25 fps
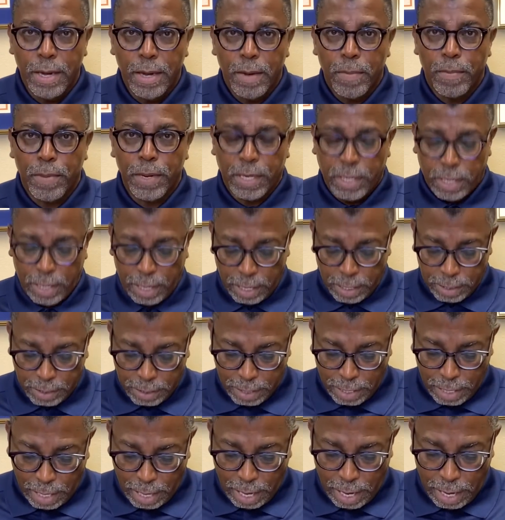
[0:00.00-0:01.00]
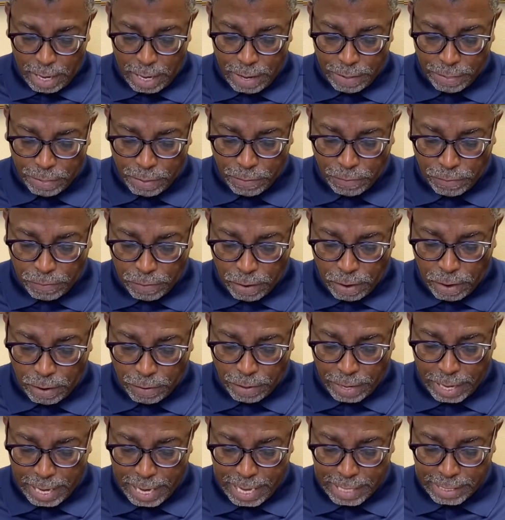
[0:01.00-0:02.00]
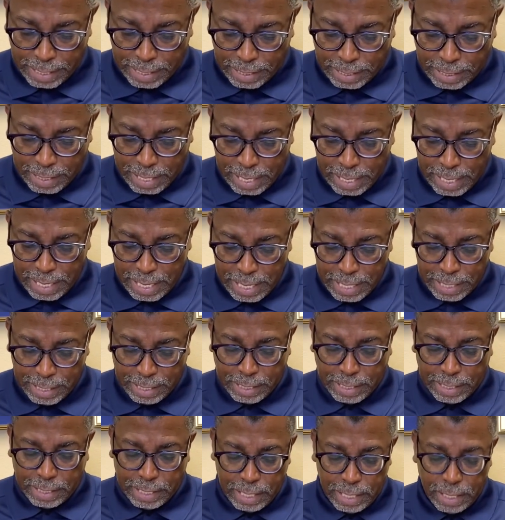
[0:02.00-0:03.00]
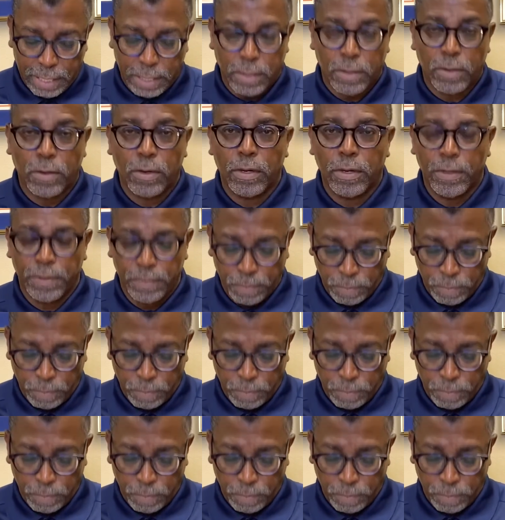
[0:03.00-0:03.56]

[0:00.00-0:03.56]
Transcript: because God the Father has set his seal